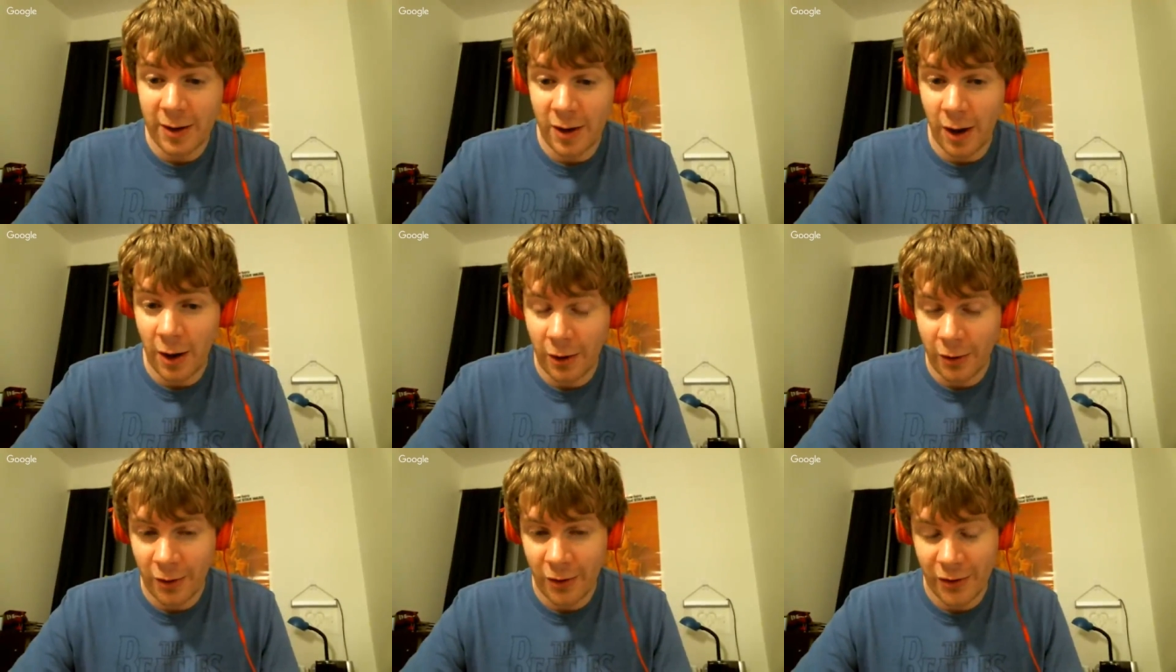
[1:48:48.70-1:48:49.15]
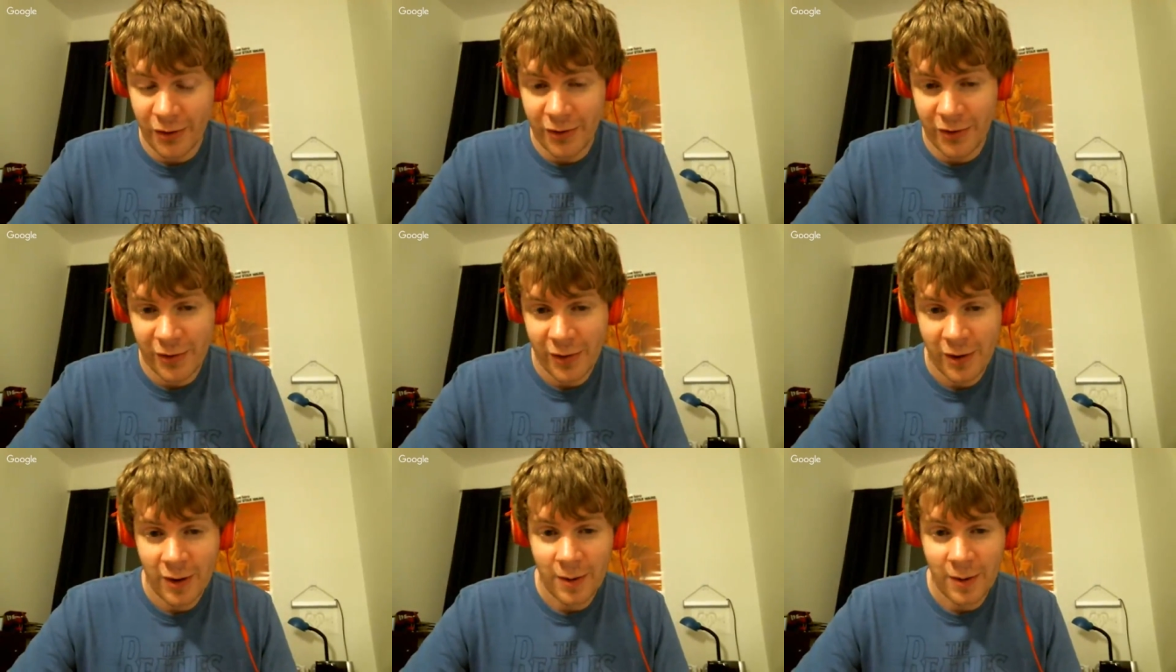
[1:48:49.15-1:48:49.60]

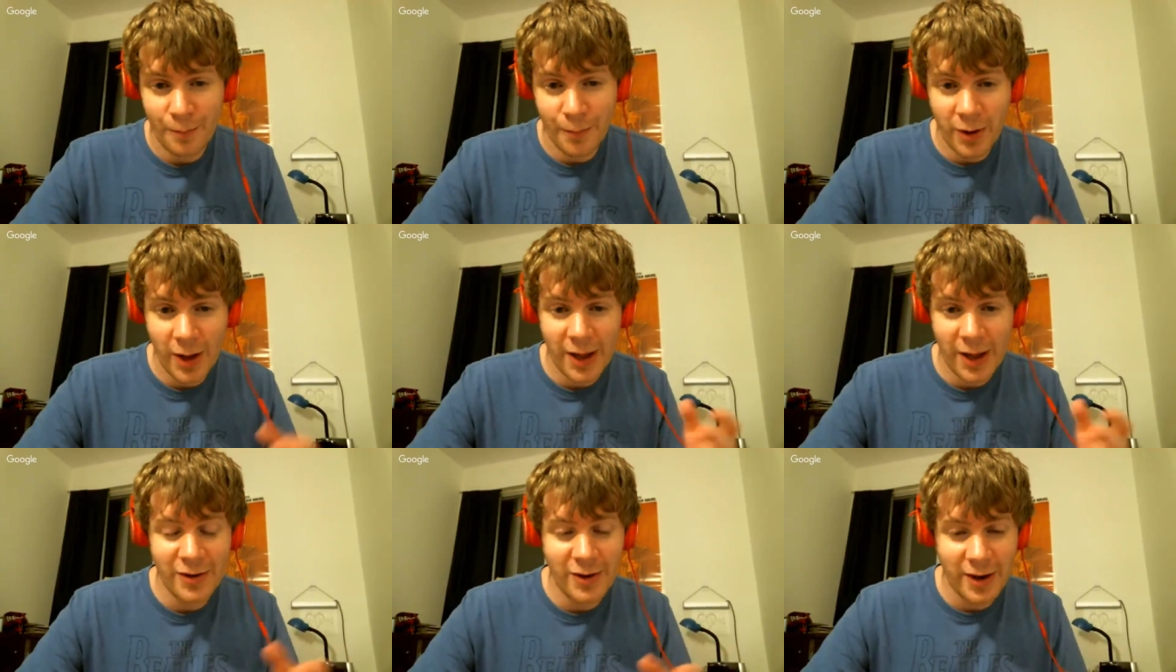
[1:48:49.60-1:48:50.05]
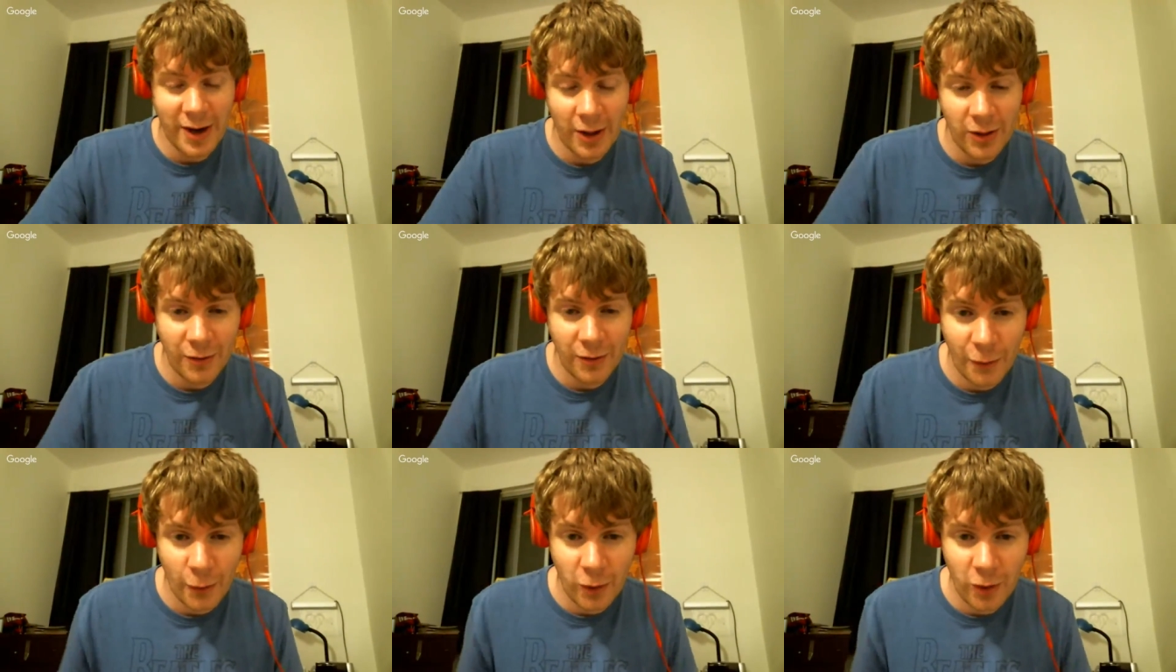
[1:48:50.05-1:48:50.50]
colors blend
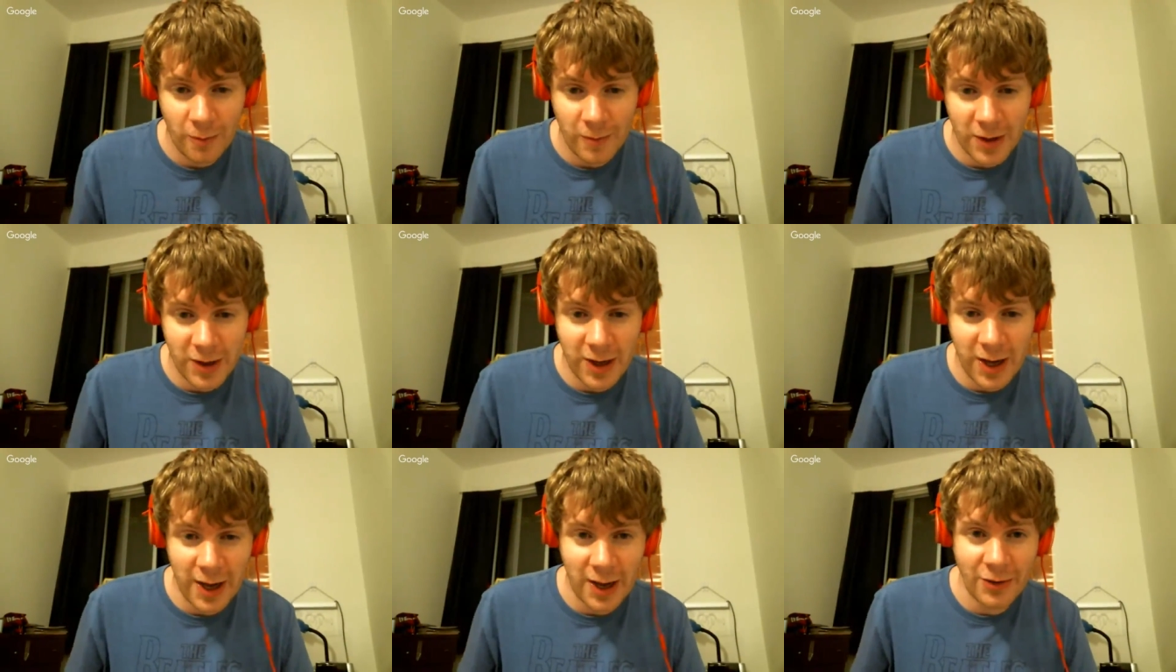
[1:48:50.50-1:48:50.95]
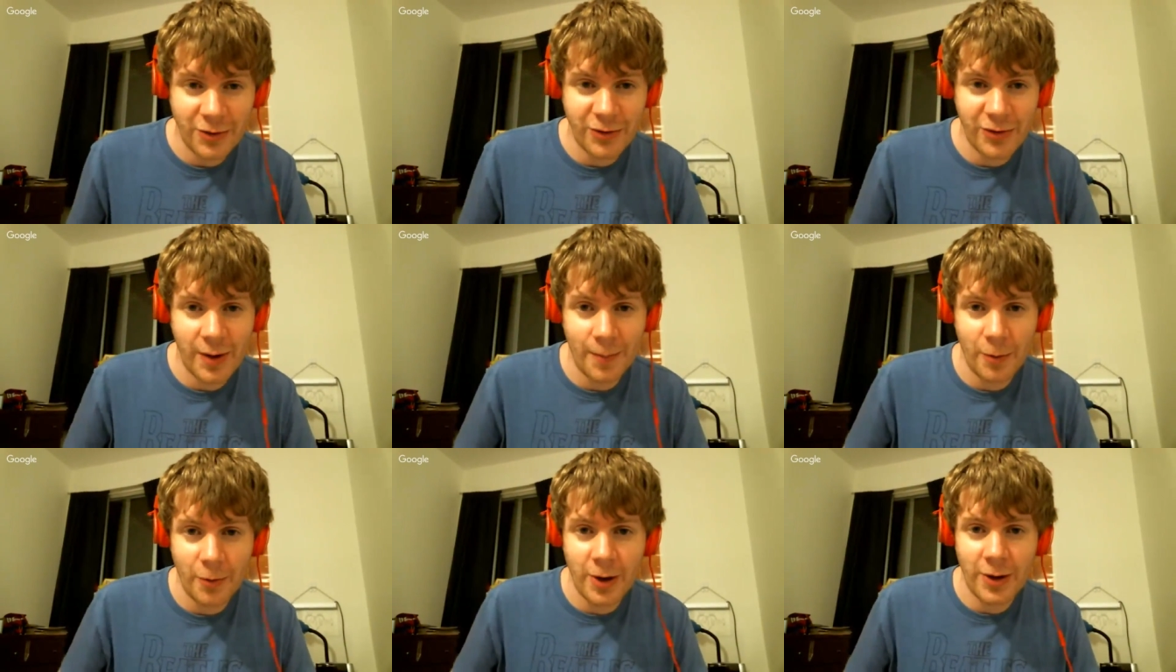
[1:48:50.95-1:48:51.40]
together for him and he can't
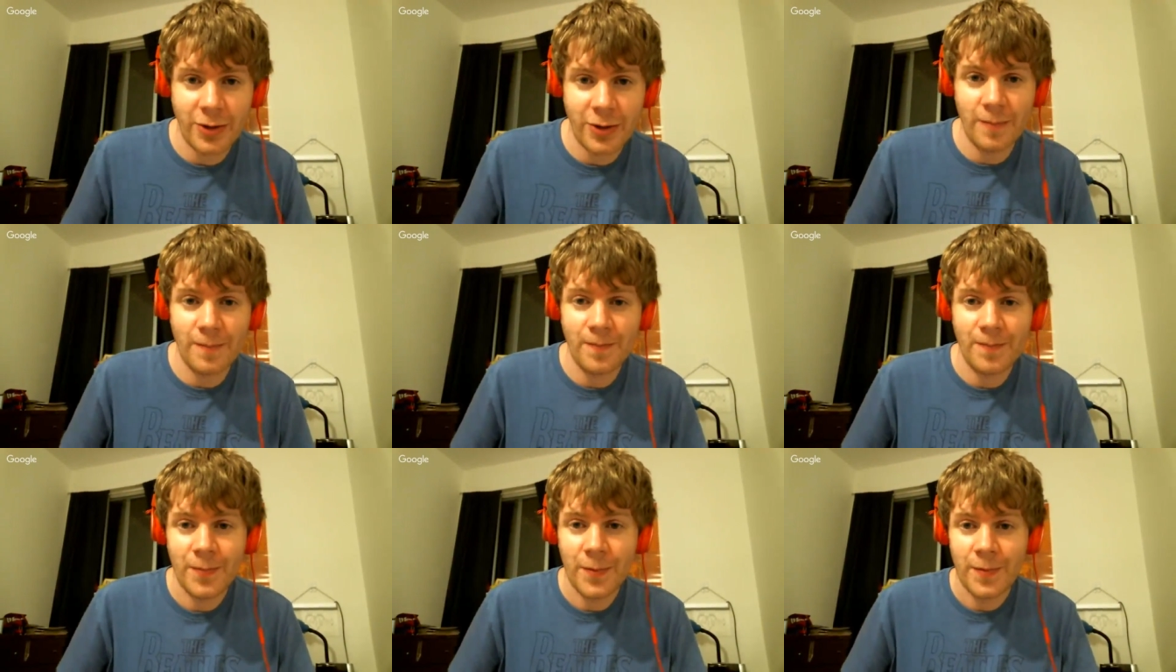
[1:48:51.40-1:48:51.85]
separate them.